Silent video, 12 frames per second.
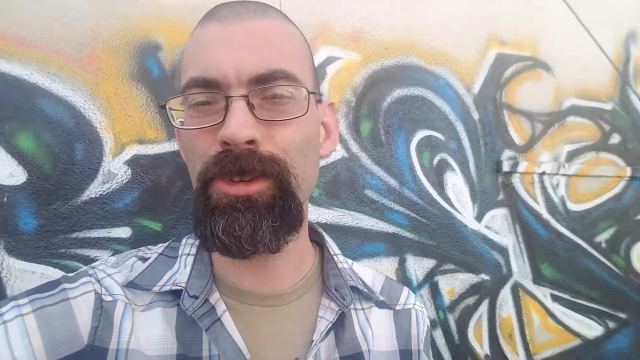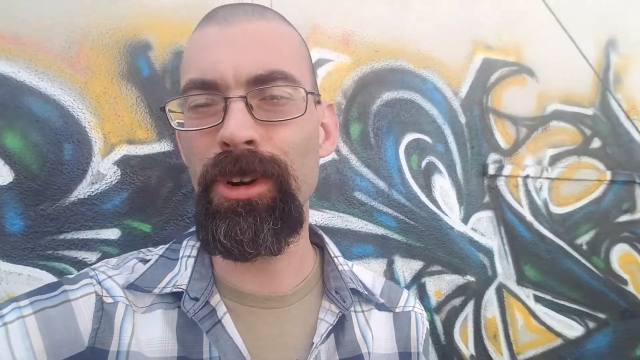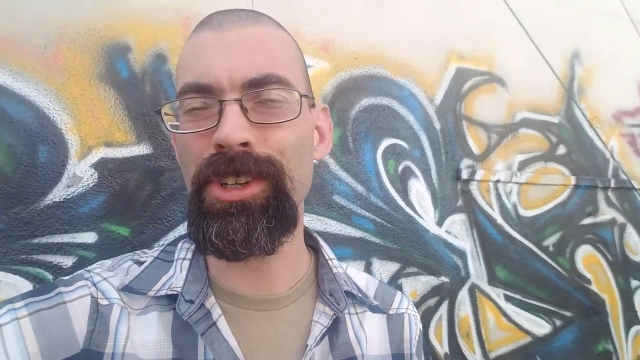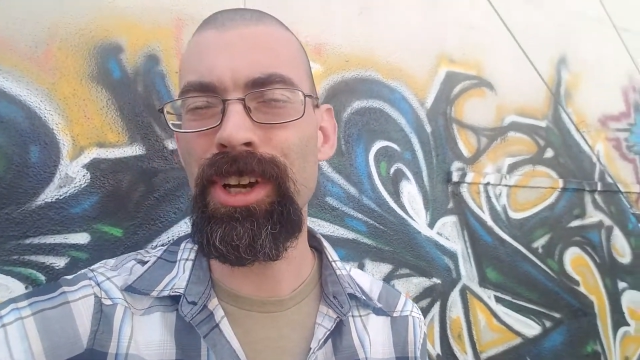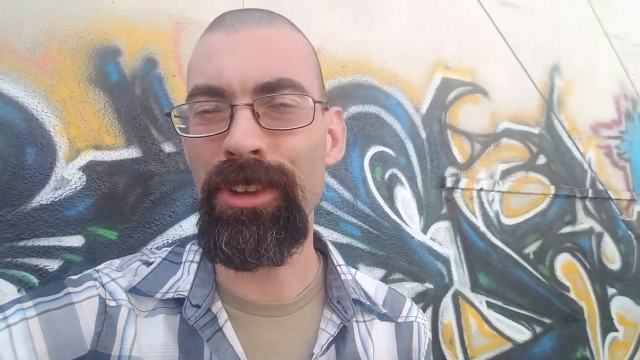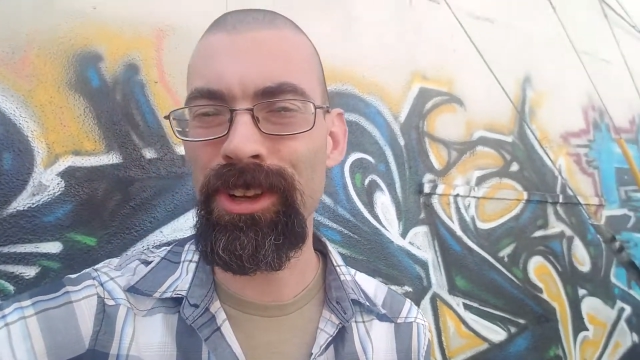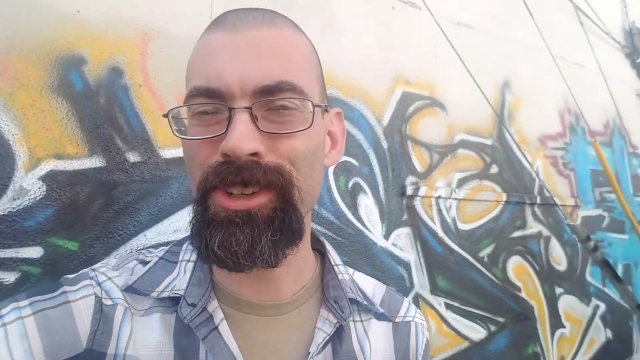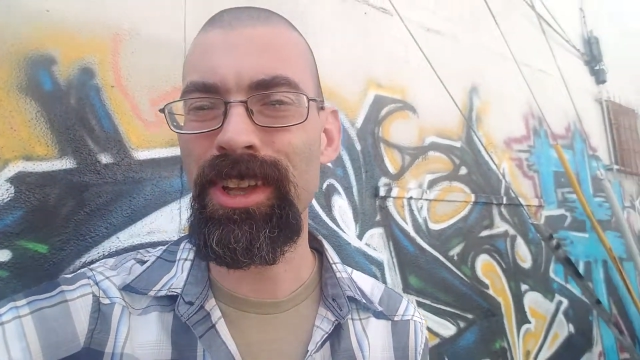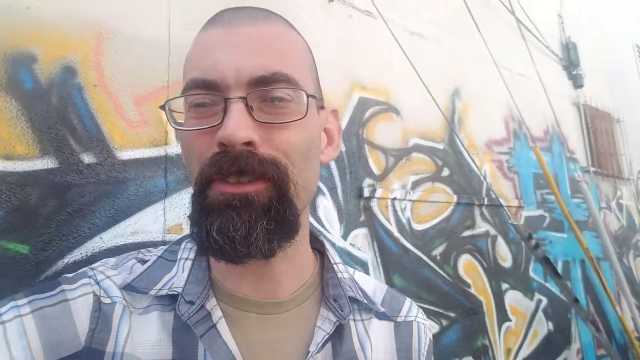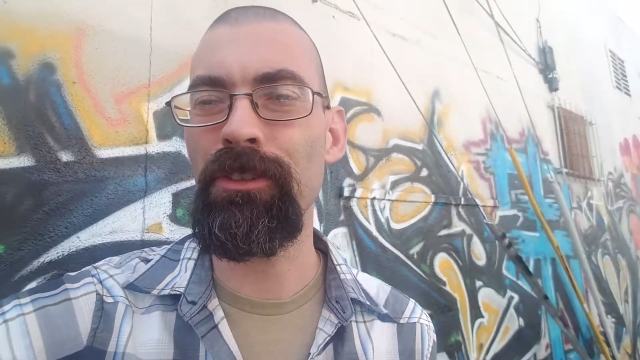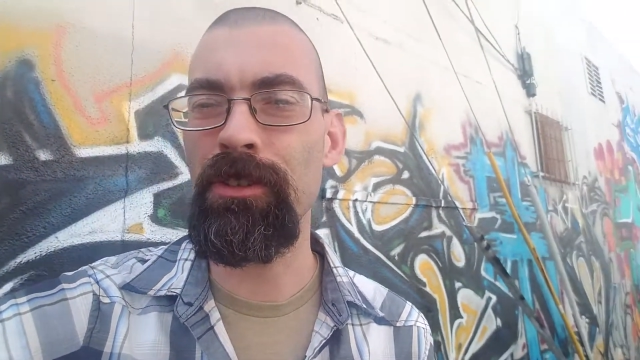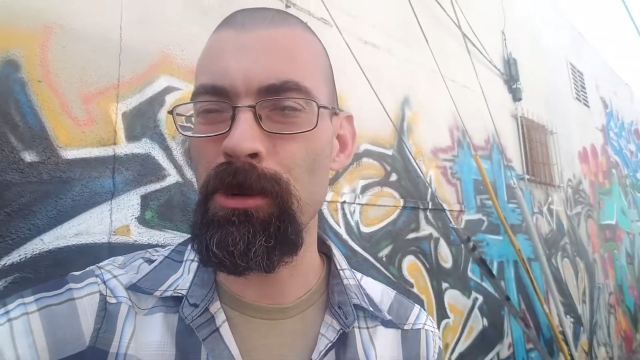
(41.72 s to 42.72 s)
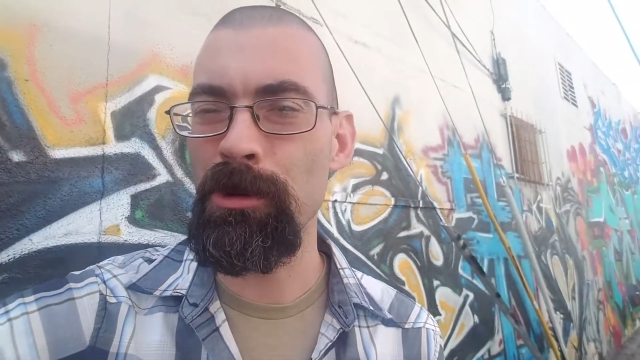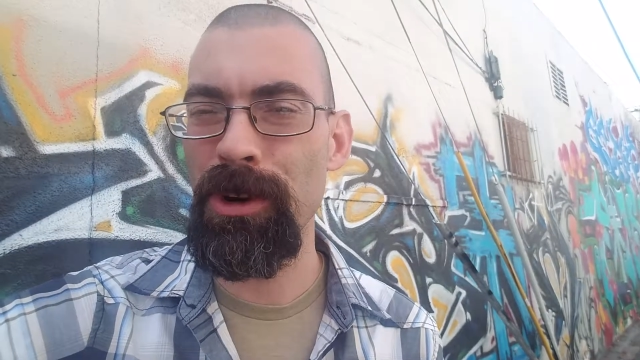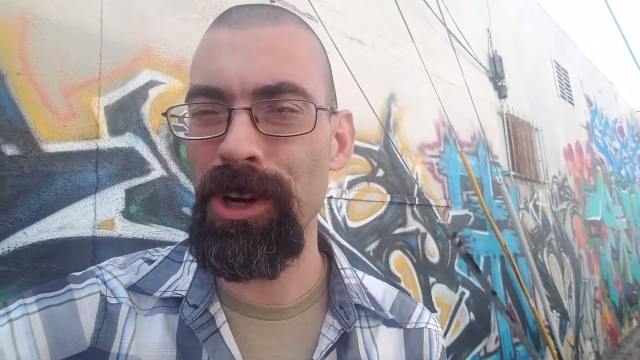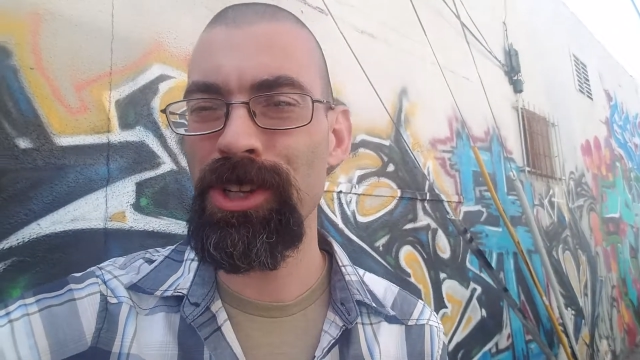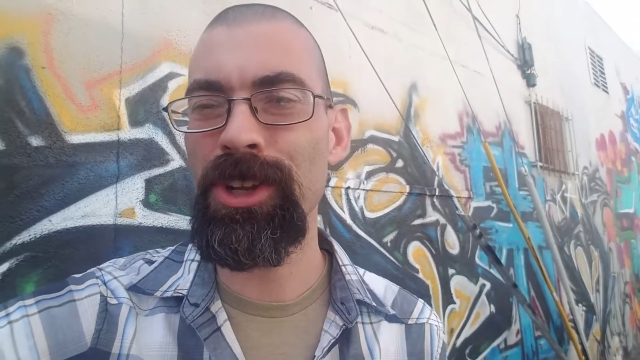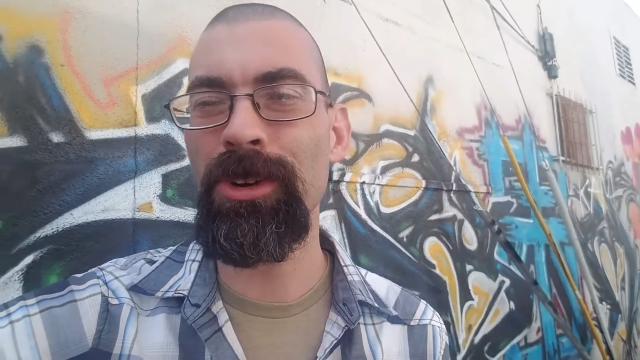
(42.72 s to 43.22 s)
who are out there suffering from
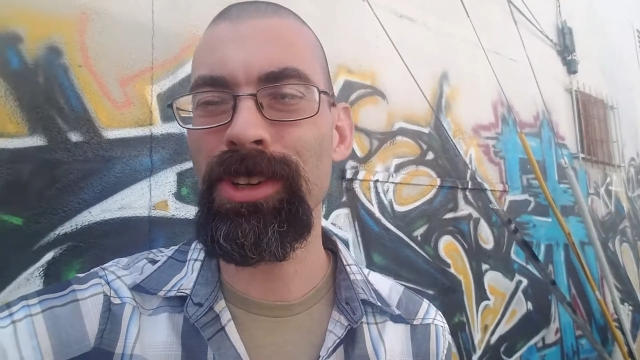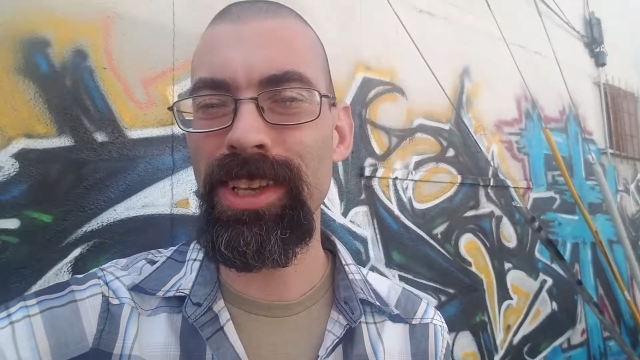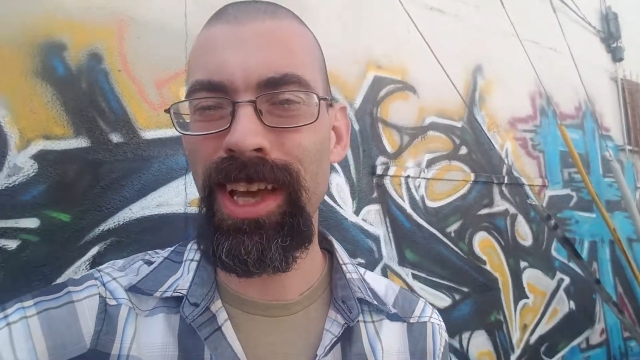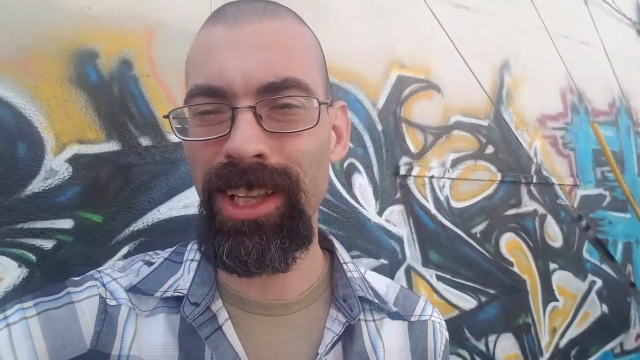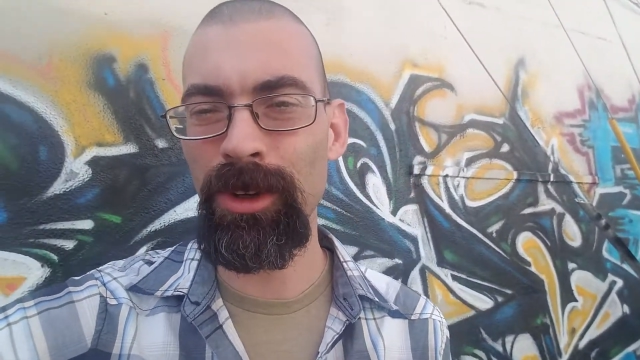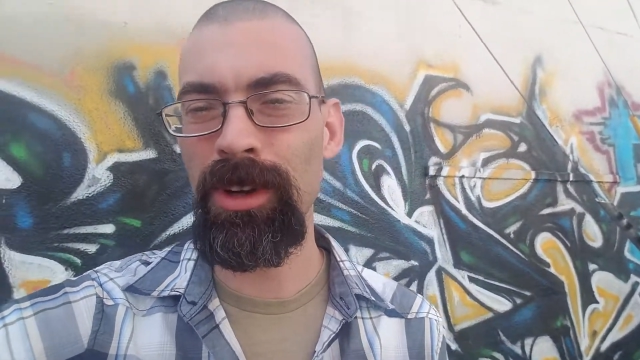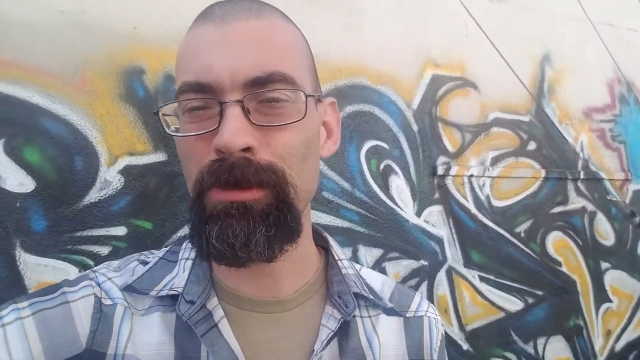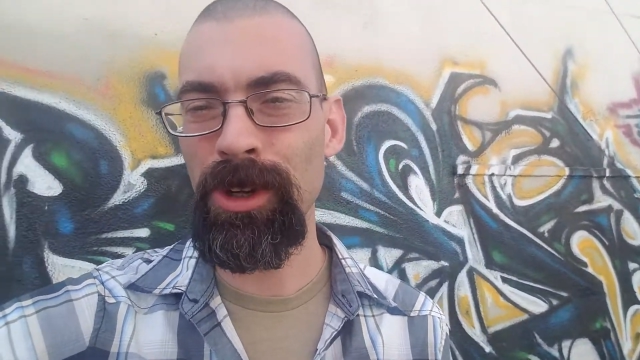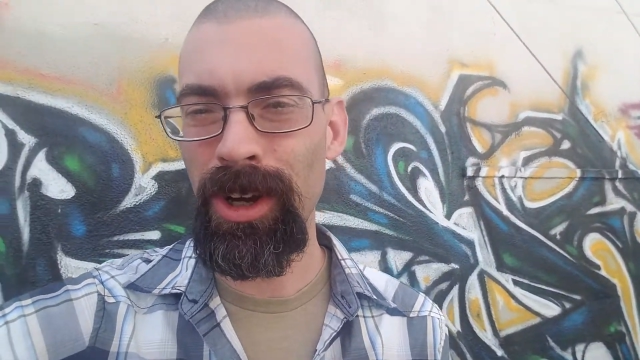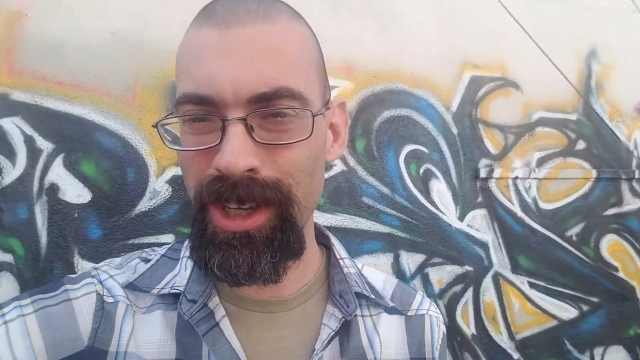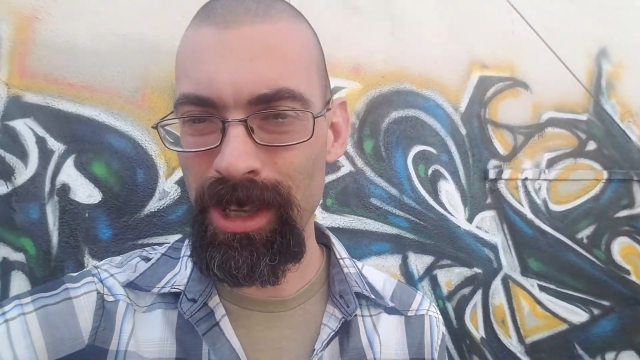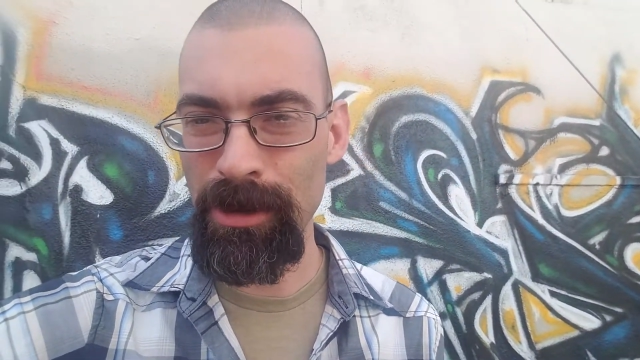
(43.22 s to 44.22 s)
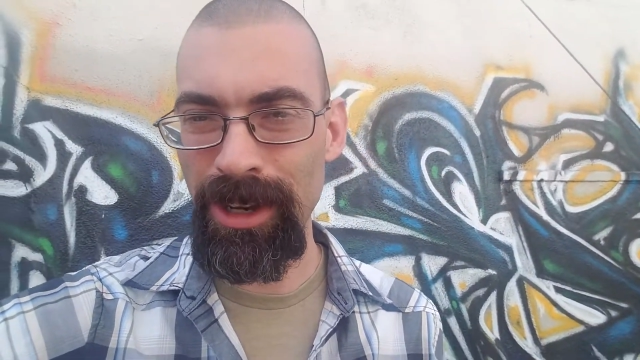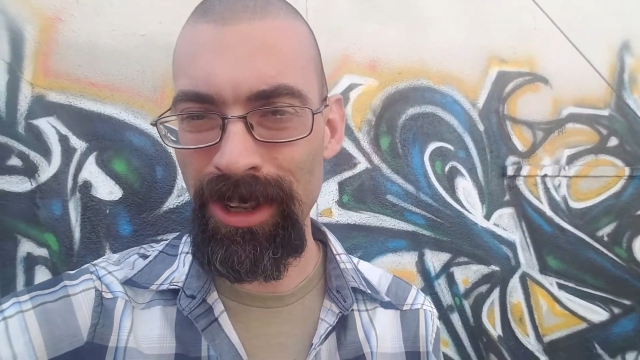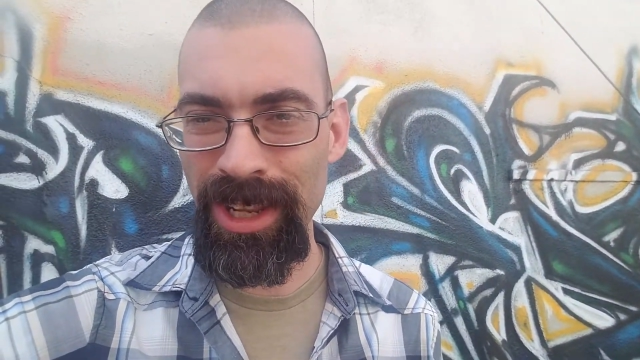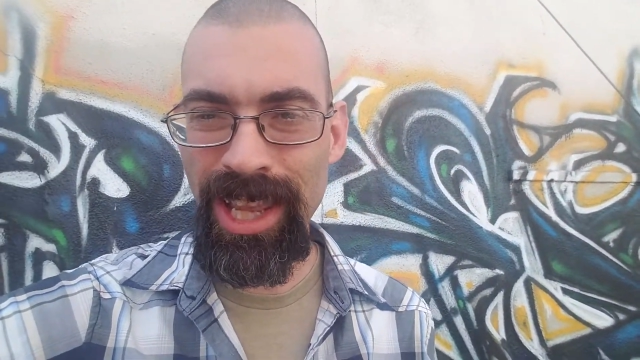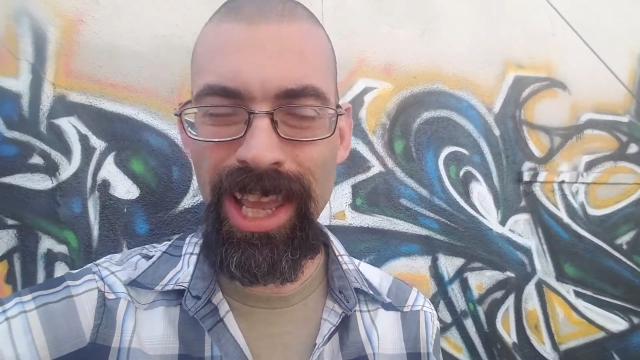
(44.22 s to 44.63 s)
depression know exactly what I'm talking about.